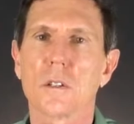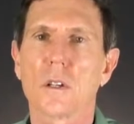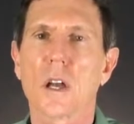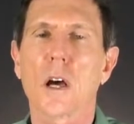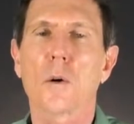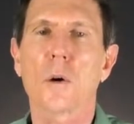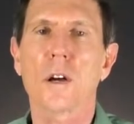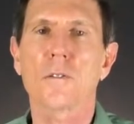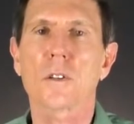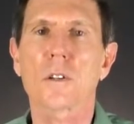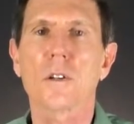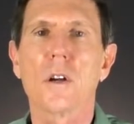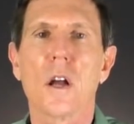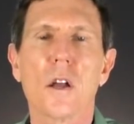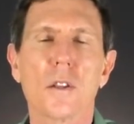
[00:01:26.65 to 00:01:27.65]

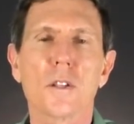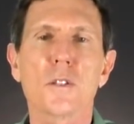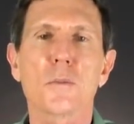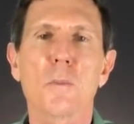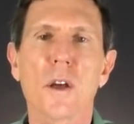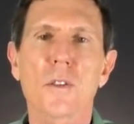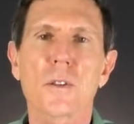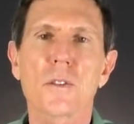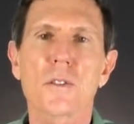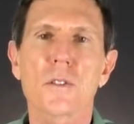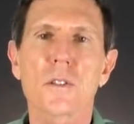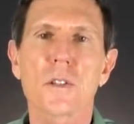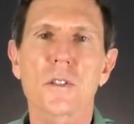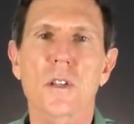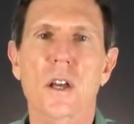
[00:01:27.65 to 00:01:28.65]
However, these methods
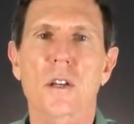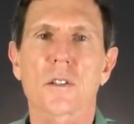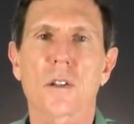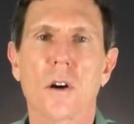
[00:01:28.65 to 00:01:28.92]
detect